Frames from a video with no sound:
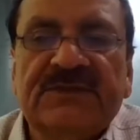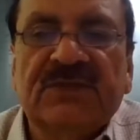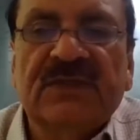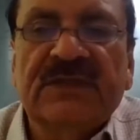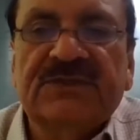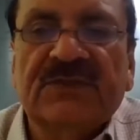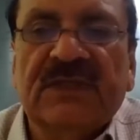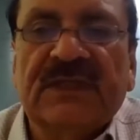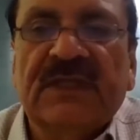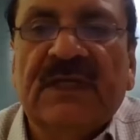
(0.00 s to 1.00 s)
So
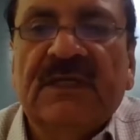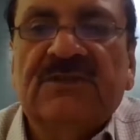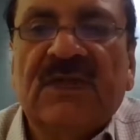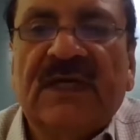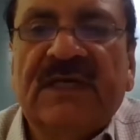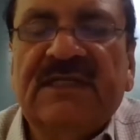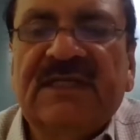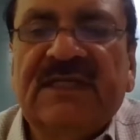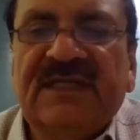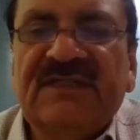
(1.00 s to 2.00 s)
in the
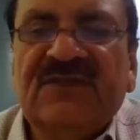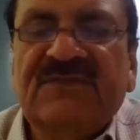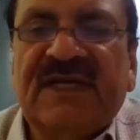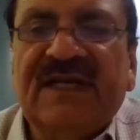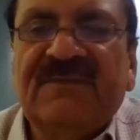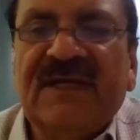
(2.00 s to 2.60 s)
interest of time,